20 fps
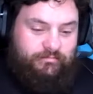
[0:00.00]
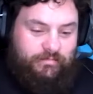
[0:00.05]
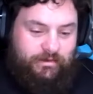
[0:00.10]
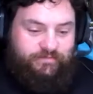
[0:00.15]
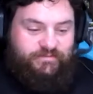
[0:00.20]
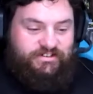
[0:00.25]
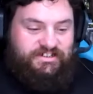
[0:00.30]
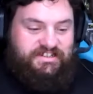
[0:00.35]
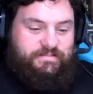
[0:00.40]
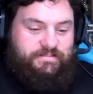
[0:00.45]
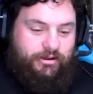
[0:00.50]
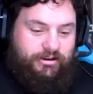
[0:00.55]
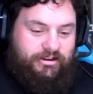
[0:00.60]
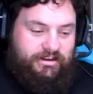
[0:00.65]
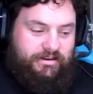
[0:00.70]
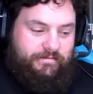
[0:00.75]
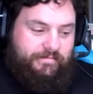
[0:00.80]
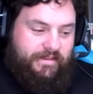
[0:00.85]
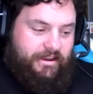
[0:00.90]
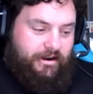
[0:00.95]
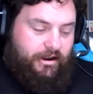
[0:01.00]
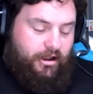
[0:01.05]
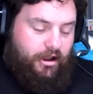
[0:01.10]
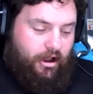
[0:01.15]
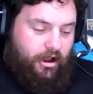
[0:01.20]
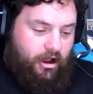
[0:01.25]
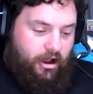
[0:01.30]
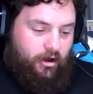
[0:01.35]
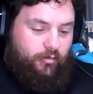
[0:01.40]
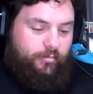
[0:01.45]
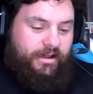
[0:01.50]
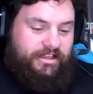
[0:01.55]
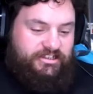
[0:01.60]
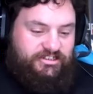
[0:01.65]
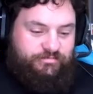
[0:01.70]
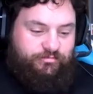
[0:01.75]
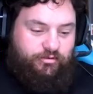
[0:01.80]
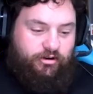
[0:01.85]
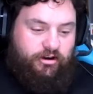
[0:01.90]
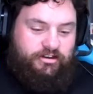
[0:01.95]
We've just spoken about a whole
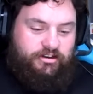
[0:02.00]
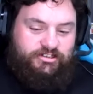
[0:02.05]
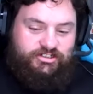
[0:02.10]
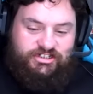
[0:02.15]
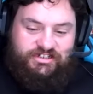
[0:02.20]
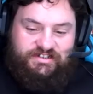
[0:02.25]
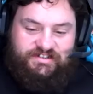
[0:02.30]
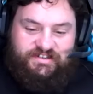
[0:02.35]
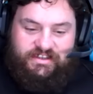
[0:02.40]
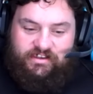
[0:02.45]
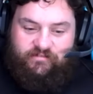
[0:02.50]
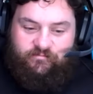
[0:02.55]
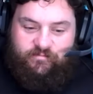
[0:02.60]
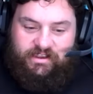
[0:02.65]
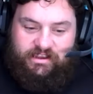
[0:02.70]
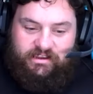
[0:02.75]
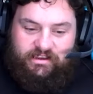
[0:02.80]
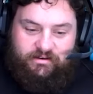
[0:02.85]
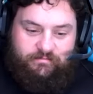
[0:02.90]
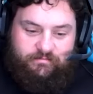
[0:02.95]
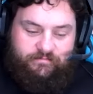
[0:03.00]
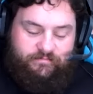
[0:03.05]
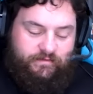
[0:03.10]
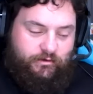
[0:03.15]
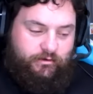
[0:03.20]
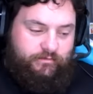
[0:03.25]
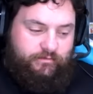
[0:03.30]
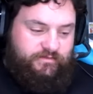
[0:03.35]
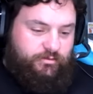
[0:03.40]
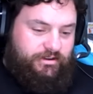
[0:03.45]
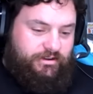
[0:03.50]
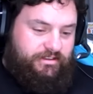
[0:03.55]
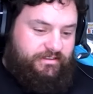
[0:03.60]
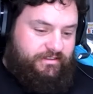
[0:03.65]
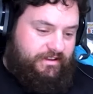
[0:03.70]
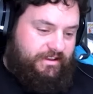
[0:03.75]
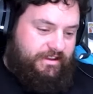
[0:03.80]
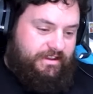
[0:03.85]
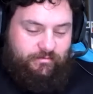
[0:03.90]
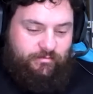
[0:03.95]
bunch of projects that you've been involved with.
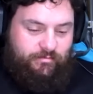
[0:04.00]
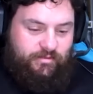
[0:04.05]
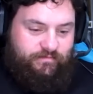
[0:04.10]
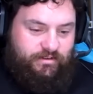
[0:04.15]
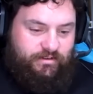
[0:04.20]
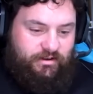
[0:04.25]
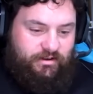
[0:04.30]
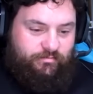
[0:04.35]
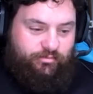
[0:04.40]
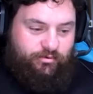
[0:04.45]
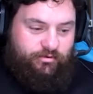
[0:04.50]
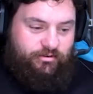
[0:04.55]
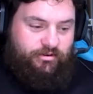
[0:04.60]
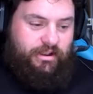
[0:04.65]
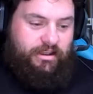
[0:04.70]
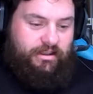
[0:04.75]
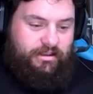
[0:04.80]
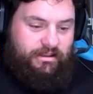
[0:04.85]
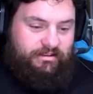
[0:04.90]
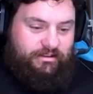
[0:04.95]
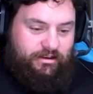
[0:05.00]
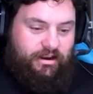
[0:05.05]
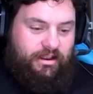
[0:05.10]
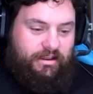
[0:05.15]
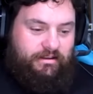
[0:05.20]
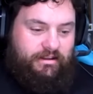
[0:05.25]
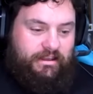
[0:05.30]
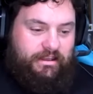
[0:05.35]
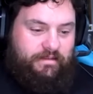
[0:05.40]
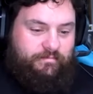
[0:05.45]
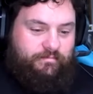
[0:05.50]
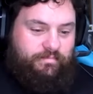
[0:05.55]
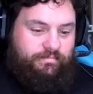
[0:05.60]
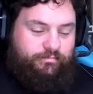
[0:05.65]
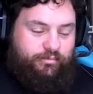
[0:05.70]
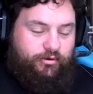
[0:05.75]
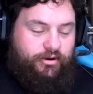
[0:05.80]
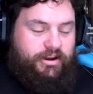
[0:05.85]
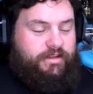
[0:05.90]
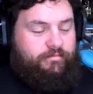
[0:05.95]
You've got, pr- uh, you know, a
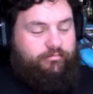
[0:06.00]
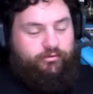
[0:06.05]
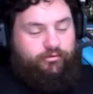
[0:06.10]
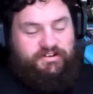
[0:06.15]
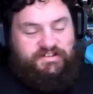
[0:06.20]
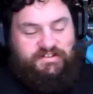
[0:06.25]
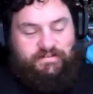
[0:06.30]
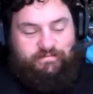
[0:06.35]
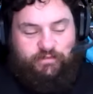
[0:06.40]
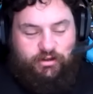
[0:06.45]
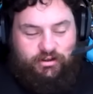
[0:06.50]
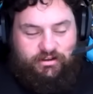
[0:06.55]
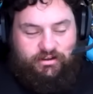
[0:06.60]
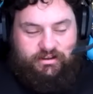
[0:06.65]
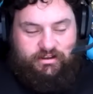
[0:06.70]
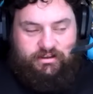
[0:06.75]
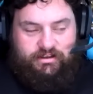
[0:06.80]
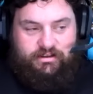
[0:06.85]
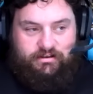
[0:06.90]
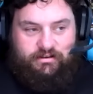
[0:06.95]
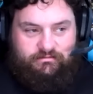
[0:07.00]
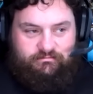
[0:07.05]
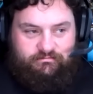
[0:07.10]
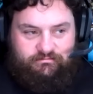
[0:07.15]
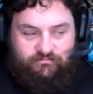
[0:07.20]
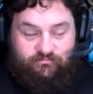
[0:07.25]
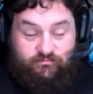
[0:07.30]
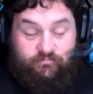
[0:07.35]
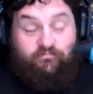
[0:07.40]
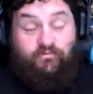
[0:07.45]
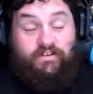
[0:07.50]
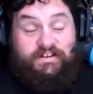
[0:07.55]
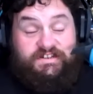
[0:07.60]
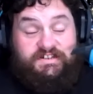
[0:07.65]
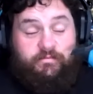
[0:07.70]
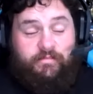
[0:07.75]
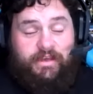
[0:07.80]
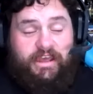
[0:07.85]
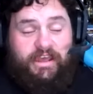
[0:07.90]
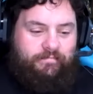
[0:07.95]
pretty impressive looking
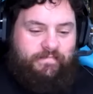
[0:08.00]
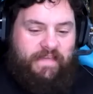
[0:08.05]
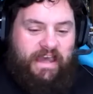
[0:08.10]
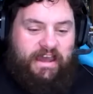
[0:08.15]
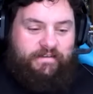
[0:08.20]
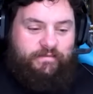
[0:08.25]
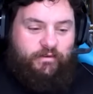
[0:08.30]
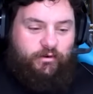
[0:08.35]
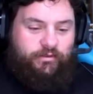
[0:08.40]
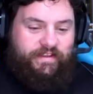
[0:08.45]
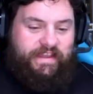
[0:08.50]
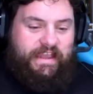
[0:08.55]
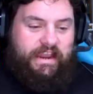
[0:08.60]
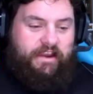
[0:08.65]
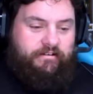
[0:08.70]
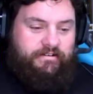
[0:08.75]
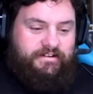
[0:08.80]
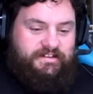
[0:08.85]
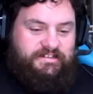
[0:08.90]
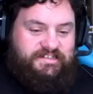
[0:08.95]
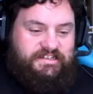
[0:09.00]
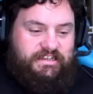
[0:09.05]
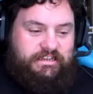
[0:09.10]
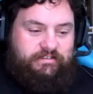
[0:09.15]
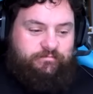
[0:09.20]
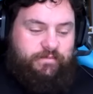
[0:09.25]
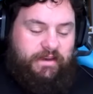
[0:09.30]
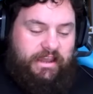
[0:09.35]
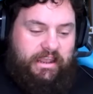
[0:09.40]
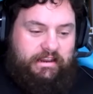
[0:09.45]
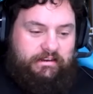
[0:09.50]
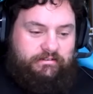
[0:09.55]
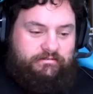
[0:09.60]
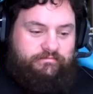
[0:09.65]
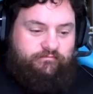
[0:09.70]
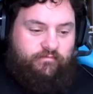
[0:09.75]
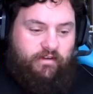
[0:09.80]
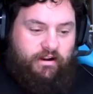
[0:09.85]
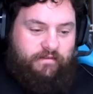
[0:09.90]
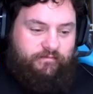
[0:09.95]
resume. Out of all the characters that you've played,
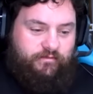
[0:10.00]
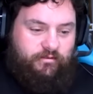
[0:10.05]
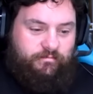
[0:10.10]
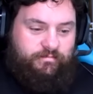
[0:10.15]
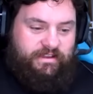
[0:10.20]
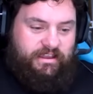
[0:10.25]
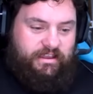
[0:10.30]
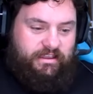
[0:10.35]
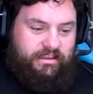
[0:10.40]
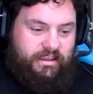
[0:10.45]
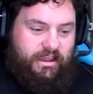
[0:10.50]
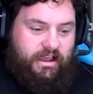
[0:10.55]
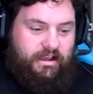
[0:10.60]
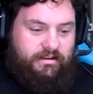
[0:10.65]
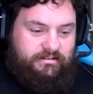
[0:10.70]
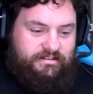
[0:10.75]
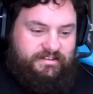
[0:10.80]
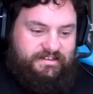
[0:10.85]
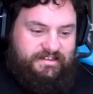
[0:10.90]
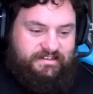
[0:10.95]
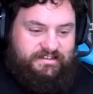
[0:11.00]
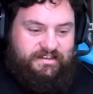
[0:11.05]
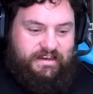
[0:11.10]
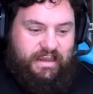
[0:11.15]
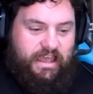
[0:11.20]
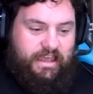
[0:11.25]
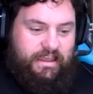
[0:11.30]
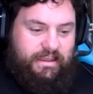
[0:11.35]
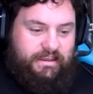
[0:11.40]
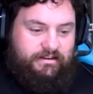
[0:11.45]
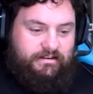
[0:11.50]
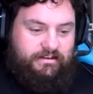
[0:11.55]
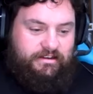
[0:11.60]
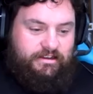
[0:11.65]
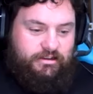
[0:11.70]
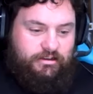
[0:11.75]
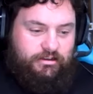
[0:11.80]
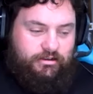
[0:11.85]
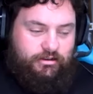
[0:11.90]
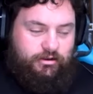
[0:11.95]
right from being young to today,
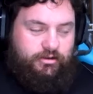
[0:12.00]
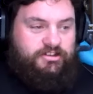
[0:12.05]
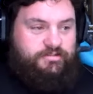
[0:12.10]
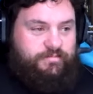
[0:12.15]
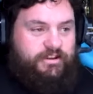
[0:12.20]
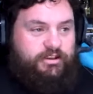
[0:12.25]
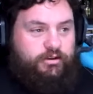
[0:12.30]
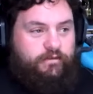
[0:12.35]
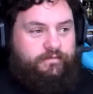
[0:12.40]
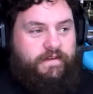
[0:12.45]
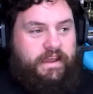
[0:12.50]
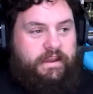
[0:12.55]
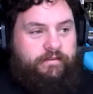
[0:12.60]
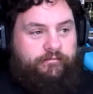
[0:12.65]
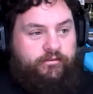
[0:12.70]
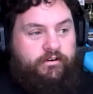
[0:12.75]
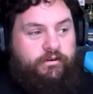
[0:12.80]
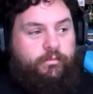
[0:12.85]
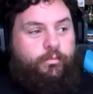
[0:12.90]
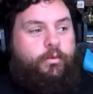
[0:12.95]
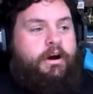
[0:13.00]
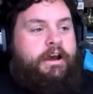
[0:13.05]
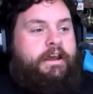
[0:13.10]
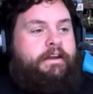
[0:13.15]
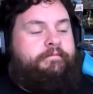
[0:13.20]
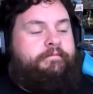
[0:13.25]
who's been your favorite and why?